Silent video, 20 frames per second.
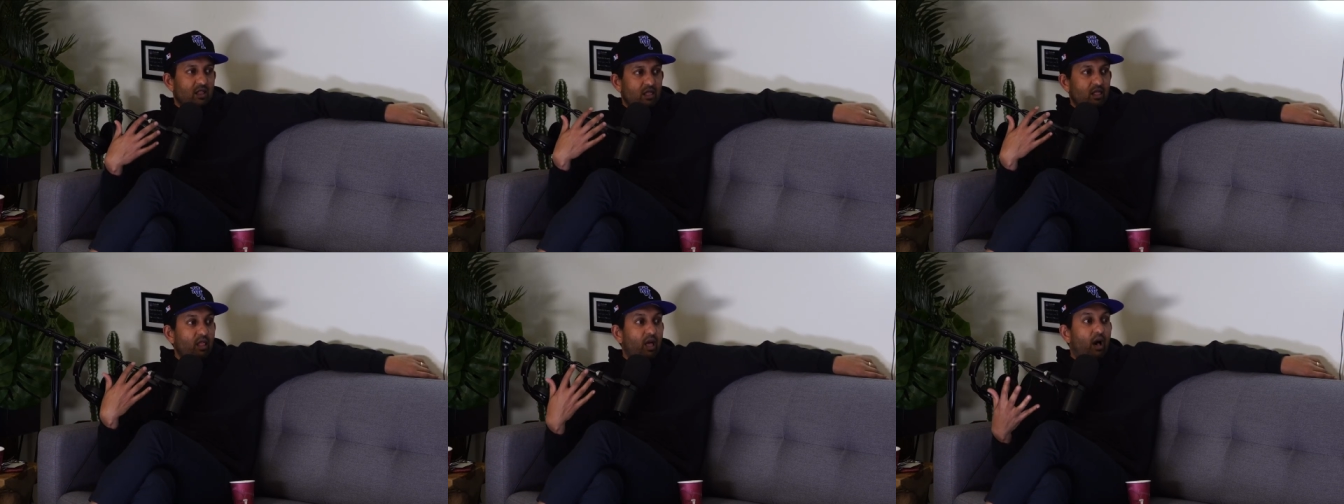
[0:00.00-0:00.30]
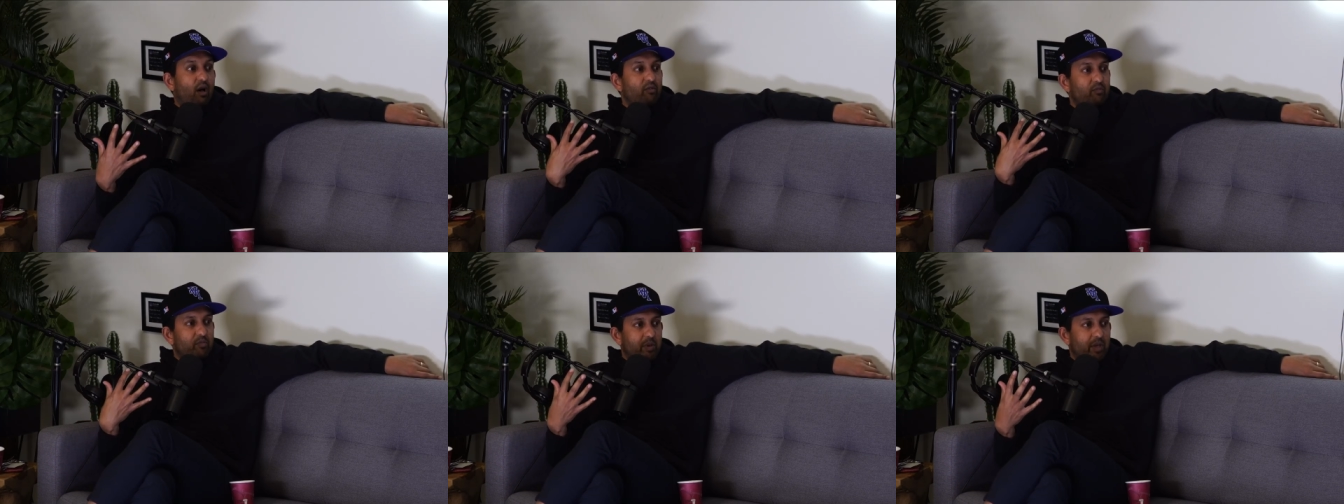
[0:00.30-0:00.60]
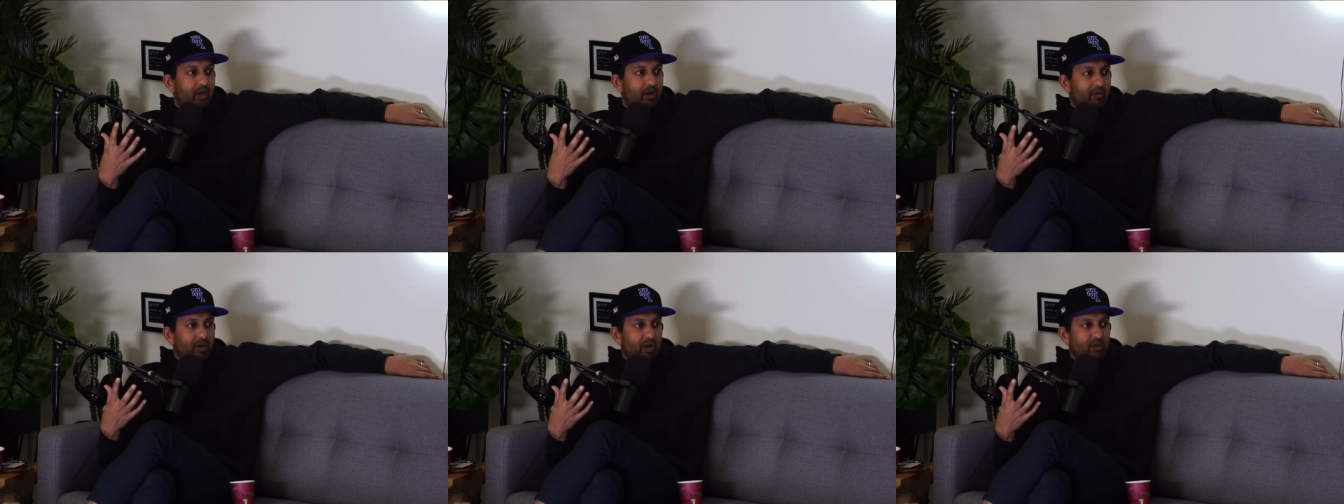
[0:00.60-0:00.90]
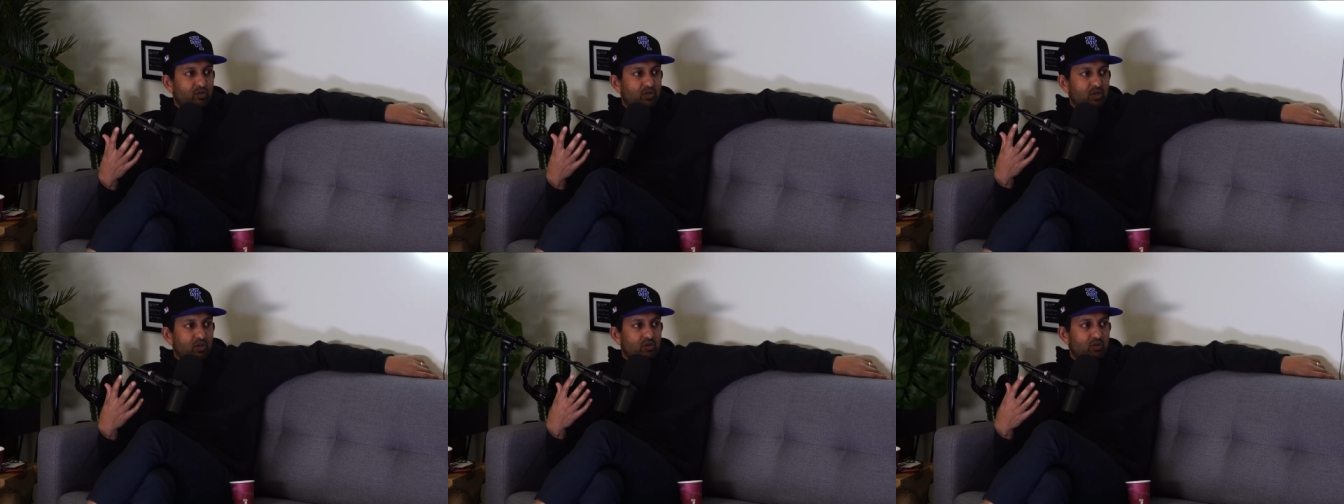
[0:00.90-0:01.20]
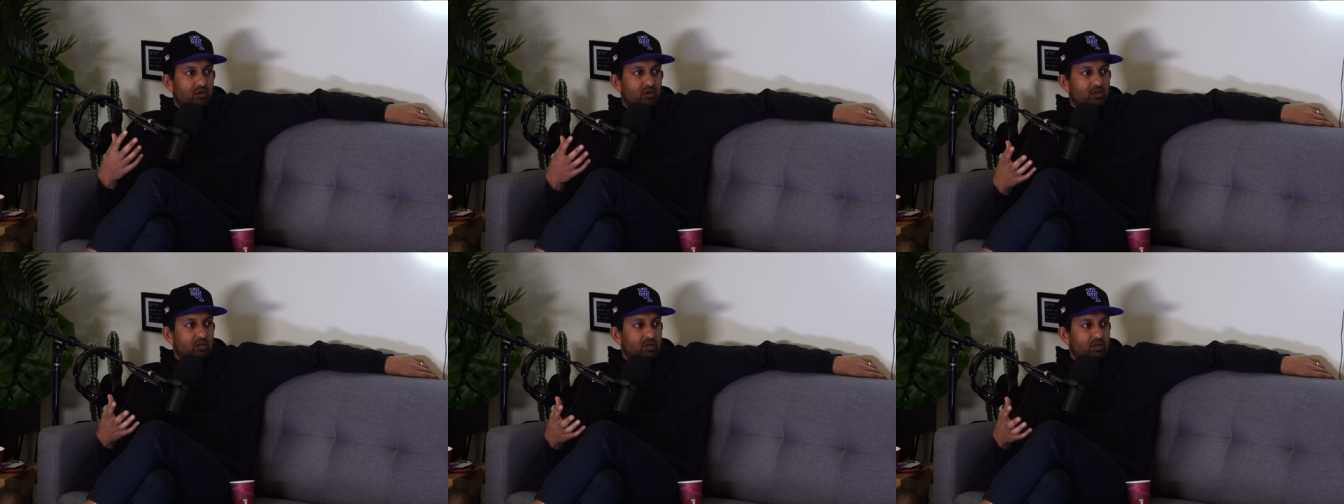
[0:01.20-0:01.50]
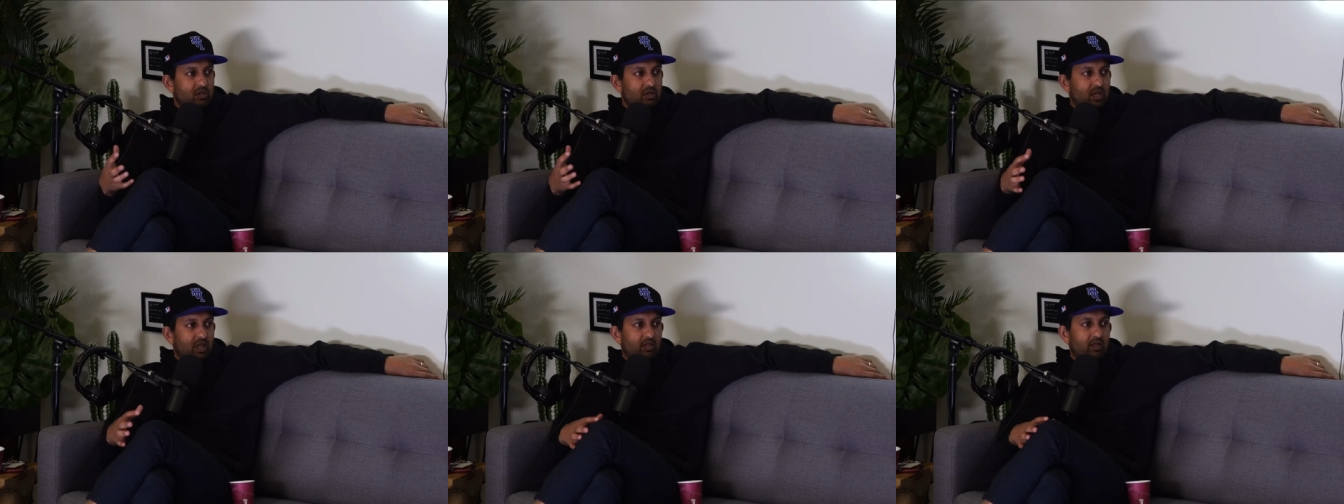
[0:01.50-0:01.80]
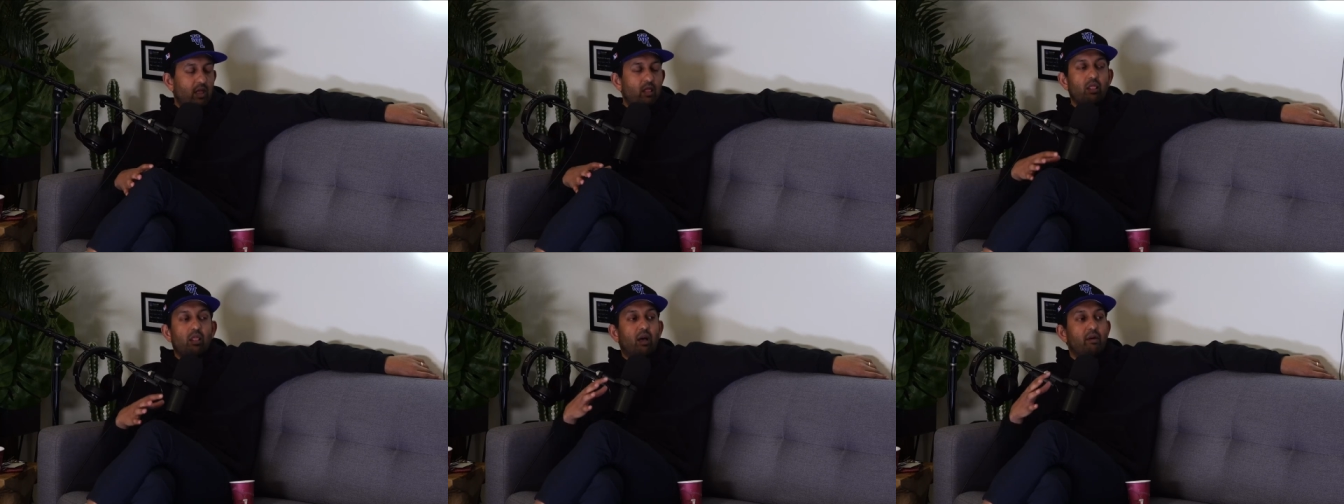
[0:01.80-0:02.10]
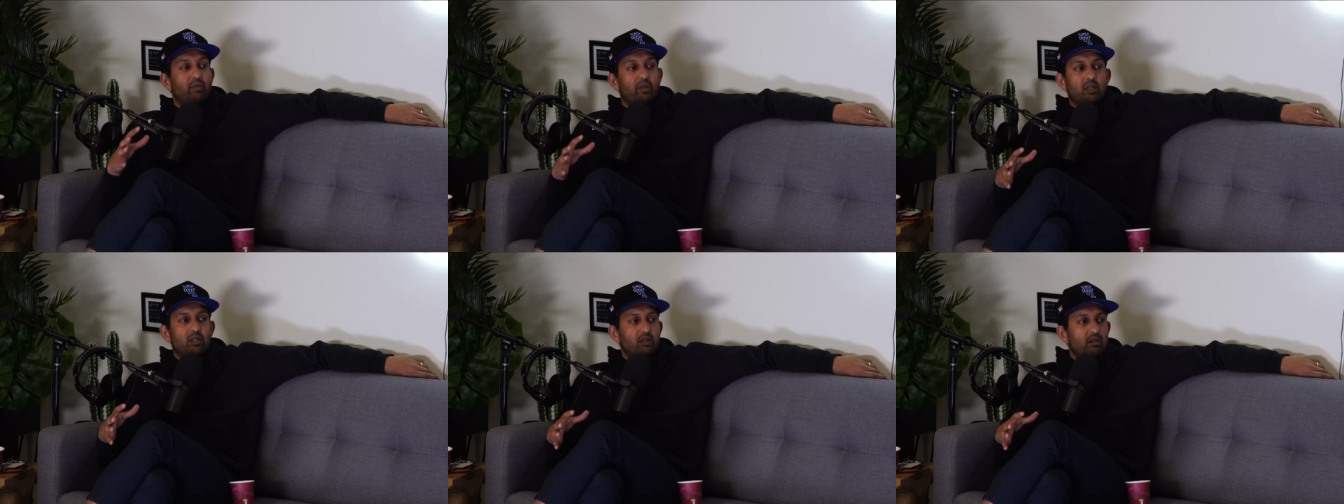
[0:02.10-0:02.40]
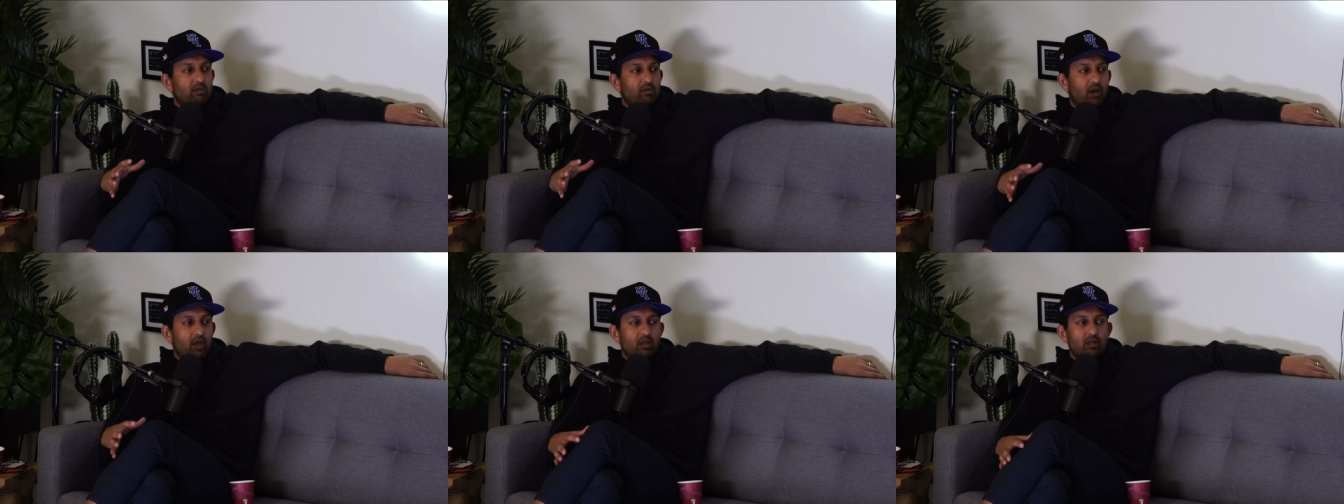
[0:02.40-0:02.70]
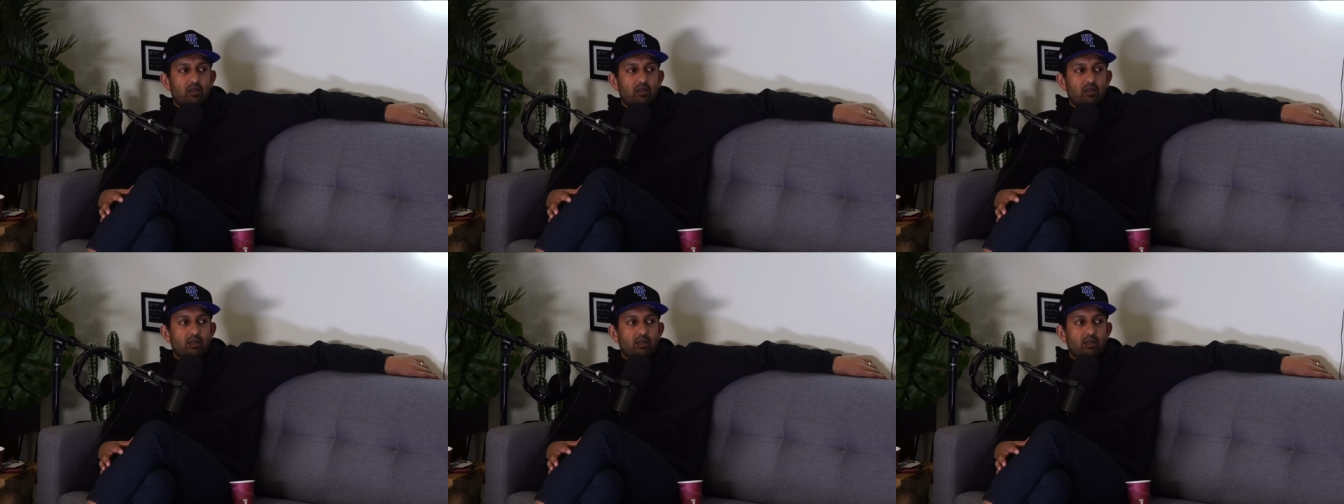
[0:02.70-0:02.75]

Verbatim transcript: love being around children and they love it, right?